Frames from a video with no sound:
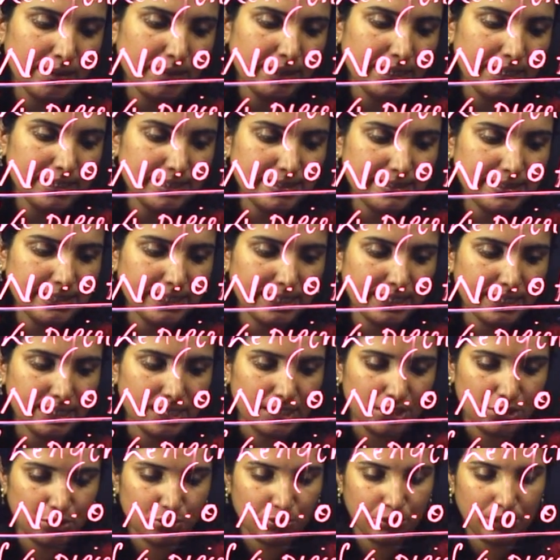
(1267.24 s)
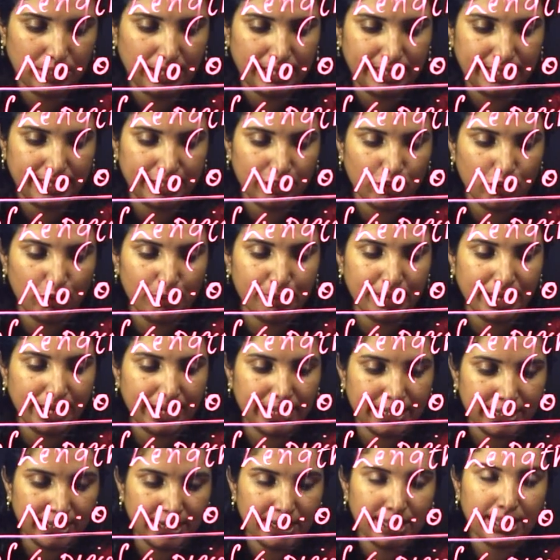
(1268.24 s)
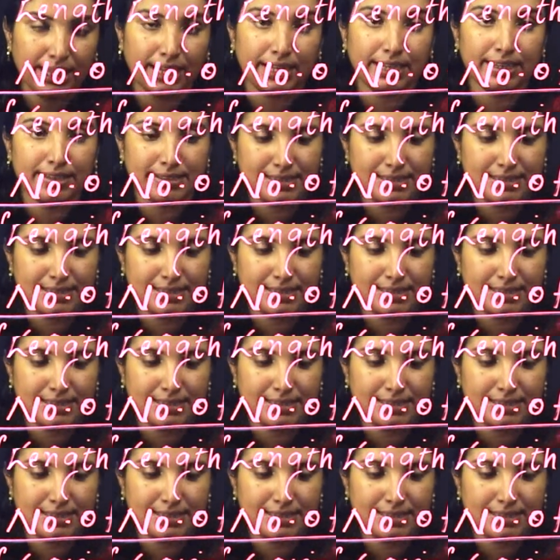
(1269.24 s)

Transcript: Is equal to the denominator is the